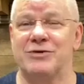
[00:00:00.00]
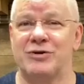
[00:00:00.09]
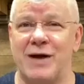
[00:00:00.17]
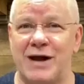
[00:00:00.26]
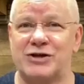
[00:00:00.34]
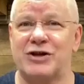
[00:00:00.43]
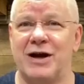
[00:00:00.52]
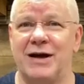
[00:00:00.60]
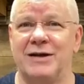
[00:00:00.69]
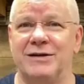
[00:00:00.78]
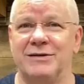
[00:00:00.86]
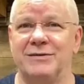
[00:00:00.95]
So ask
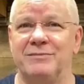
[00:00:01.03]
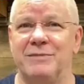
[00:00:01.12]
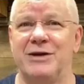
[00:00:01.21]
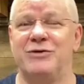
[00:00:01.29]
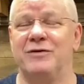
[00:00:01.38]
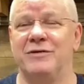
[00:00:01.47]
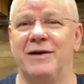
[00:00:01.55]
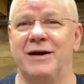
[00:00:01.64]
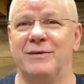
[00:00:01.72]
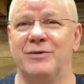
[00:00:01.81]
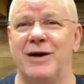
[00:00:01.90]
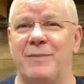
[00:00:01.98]
God to make you
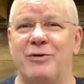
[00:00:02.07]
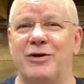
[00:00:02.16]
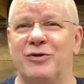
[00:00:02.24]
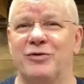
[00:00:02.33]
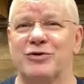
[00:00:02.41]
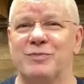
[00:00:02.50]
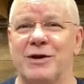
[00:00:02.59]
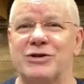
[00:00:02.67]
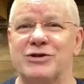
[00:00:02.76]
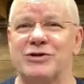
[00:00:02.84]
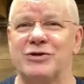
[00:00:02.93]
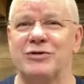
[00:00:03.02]
available. I pray the Lord's
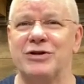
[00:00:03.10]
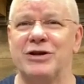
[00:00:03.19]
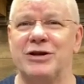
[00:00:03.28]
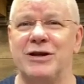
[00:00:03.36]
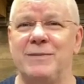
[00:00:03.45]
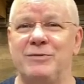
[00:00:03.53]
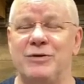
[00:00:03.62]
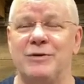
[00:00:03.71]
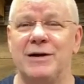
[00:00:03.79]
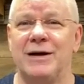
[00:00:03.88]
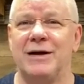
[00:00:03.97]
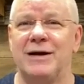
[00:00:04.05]
blessings on you, keep you.
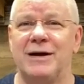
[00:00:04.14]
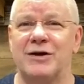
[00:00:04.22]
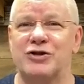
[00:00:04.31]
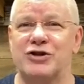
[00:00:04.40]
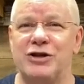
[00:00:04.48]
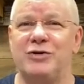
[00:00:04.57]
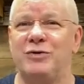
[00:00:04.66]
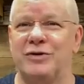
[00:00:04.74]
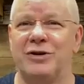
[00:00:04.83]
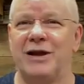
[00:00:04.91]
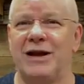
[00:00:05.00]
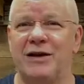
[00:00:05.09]
I'll see you on
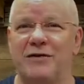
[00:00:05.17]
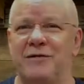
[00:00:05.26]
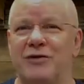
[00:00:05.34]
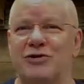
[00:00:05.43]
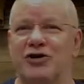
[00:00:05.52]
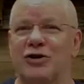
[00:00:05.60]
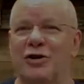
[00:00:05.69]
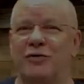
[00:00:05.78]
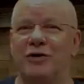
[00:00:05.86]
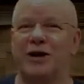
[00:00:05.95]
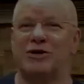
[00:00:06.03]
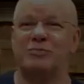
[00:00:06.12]
the daily devotion
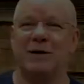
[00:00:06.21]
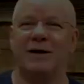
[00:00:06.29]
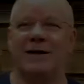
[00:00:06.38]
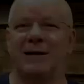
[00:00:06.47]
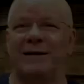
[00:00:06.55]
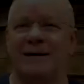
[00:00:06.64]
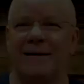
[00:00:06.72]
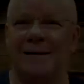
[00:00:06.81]
on next Monday.